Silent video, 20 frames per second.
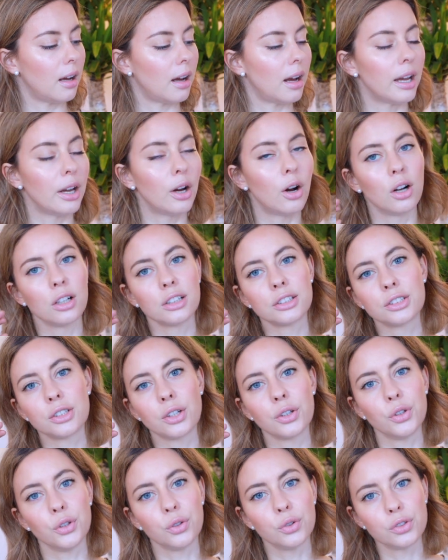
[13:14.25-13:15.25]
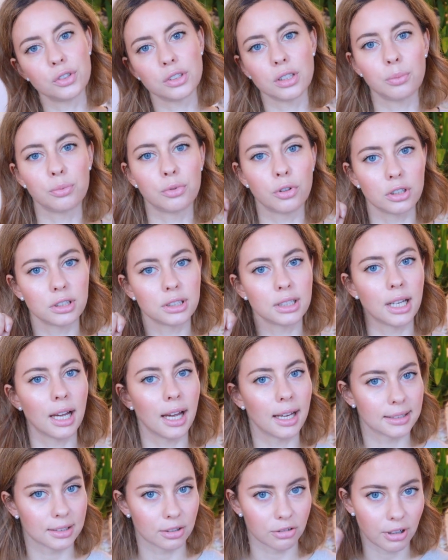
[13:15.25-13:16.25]
I also use the bronzer
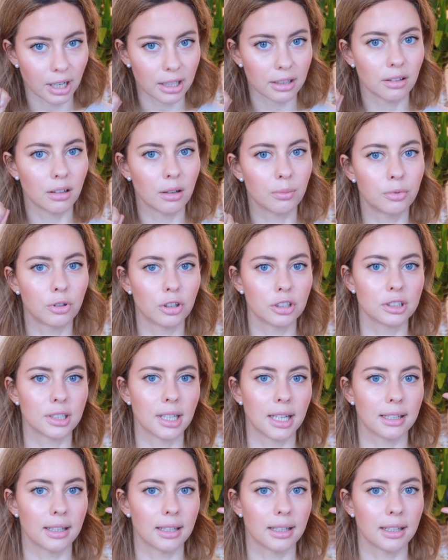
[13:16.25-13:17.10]
as a regular bronzer,